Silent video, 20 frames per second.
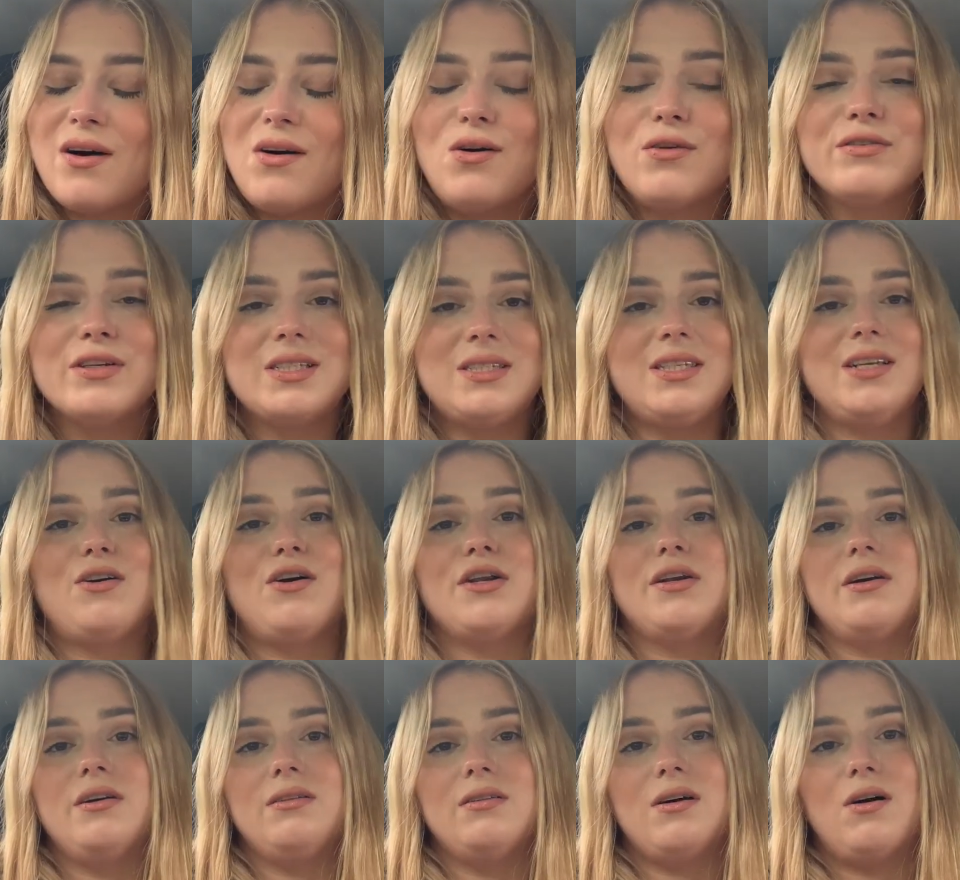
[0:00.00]
Obviously, I
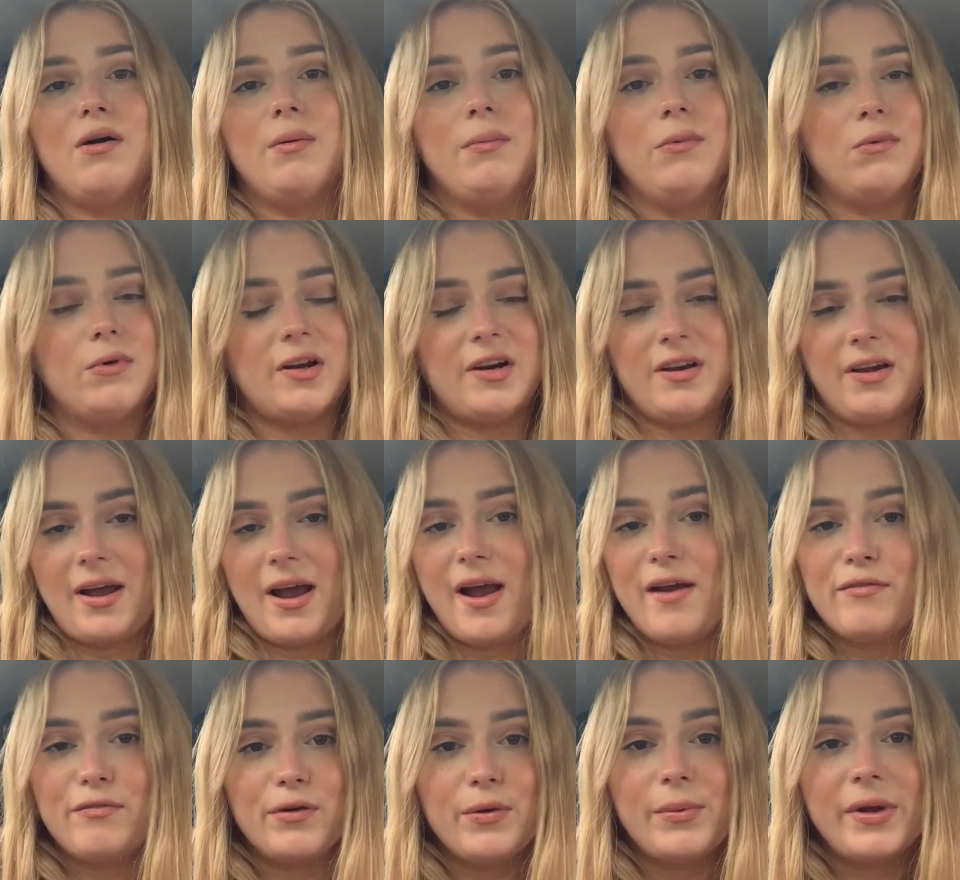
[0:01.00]
know that I'm not going to get
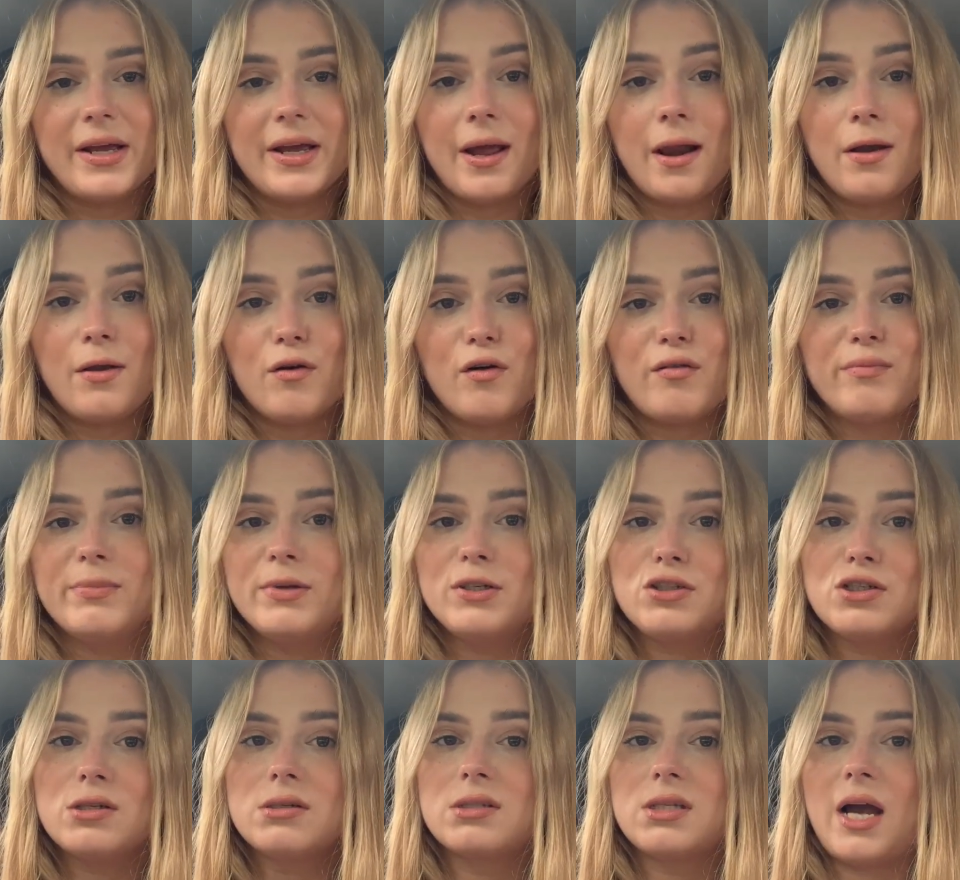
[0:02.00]
every weekend off, but
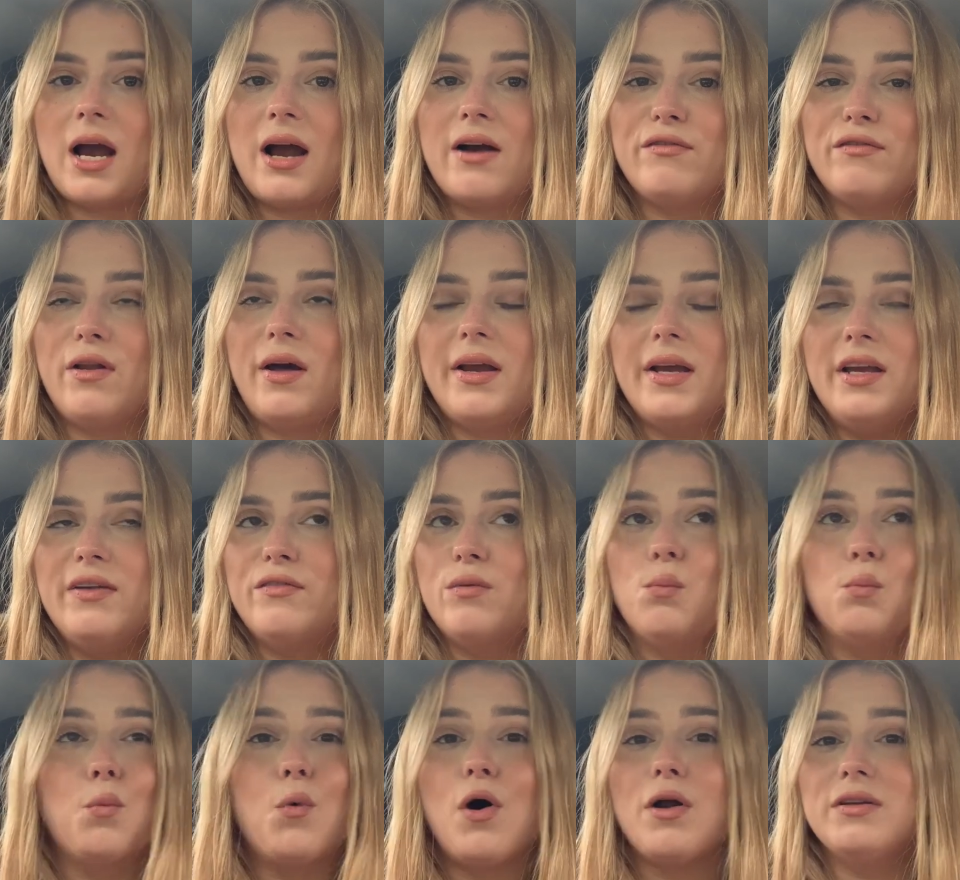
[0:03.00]
just to have like
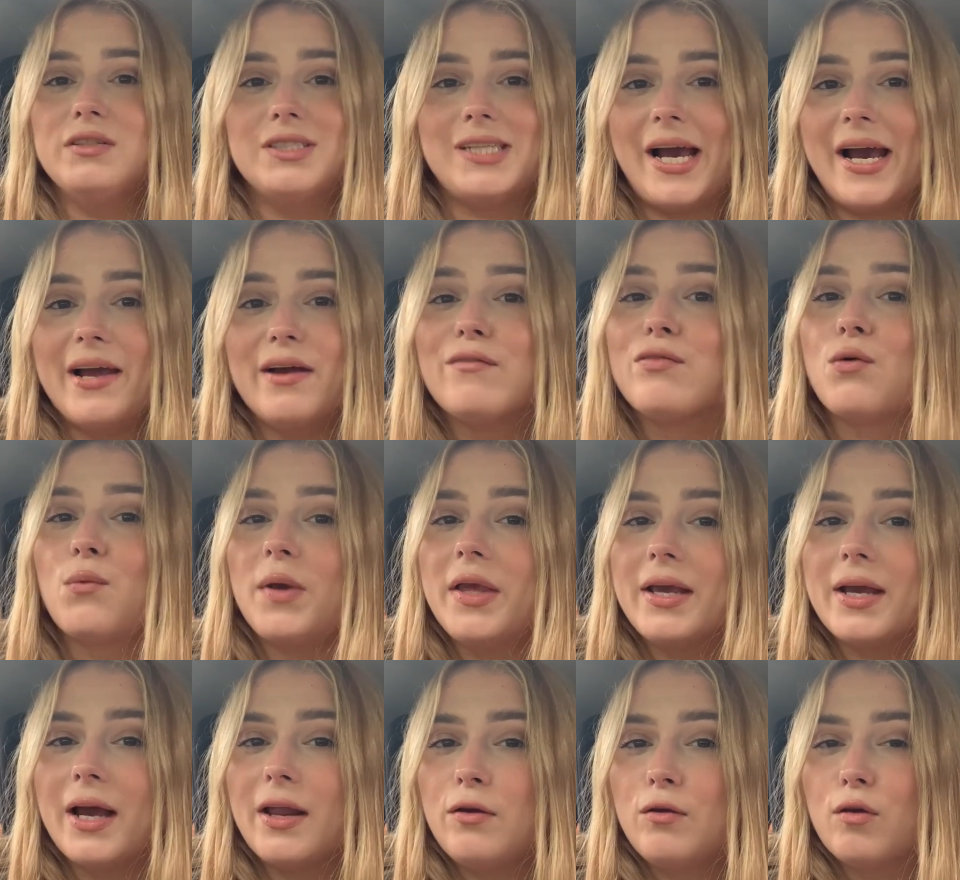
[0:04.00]
even one day of the
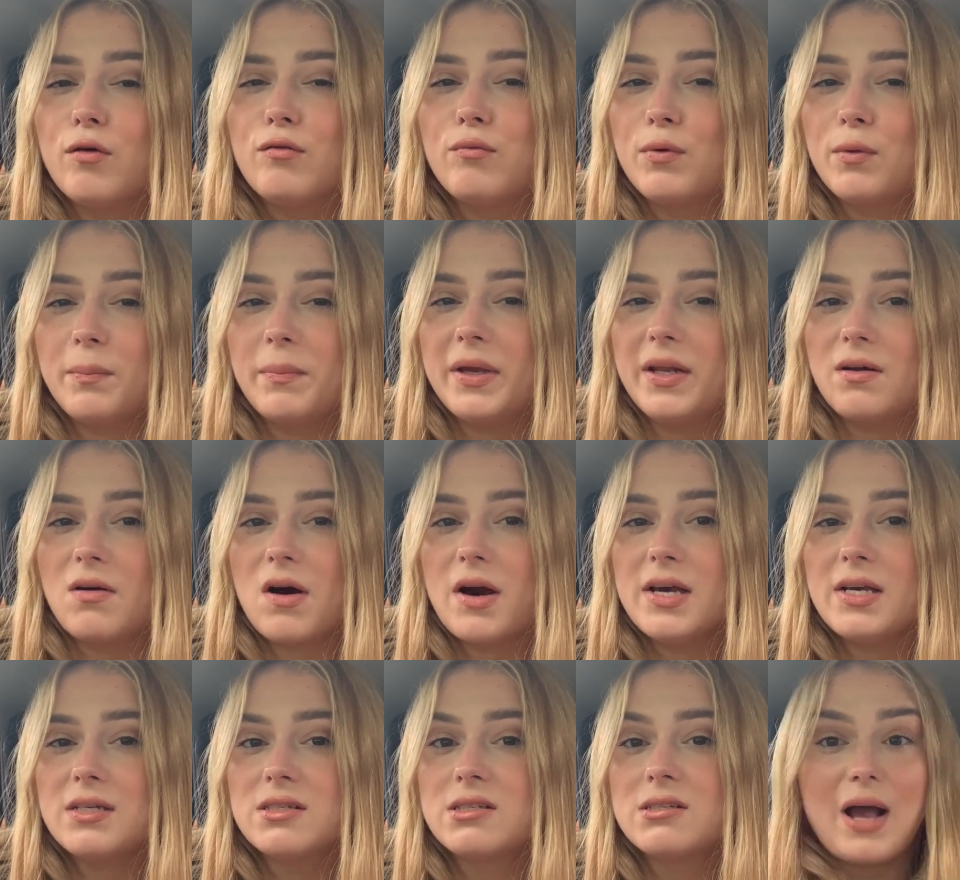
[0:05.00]
weekend off would be
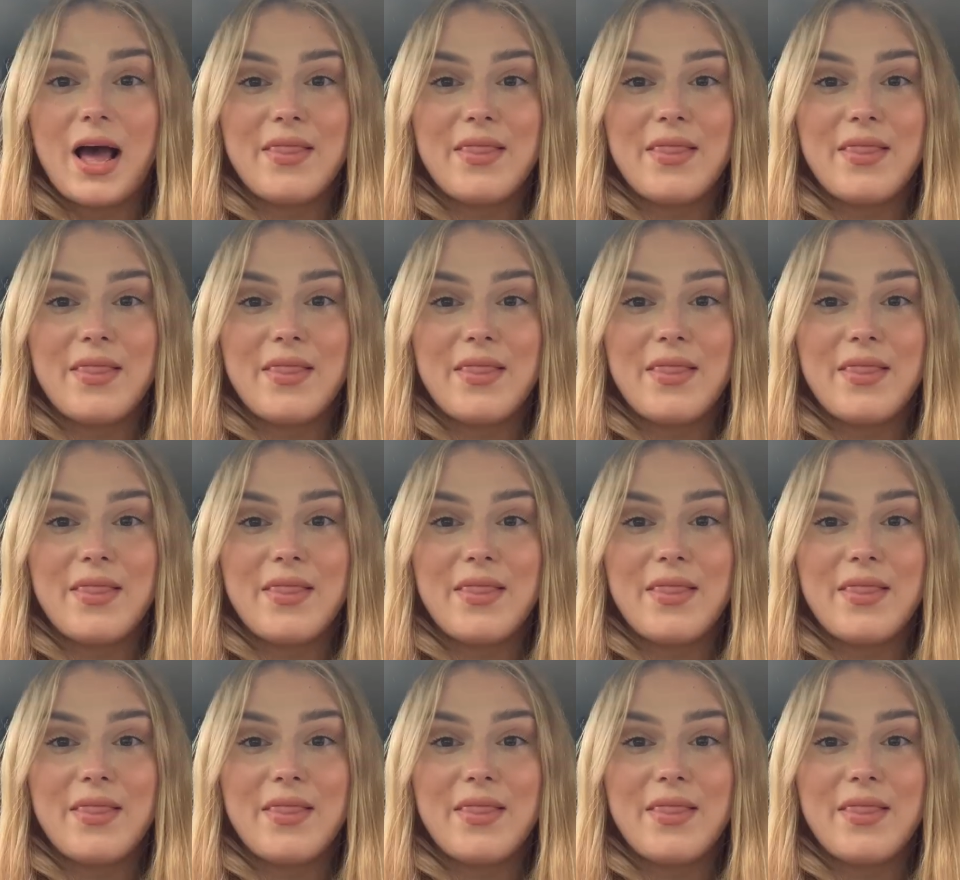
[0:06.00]
nice.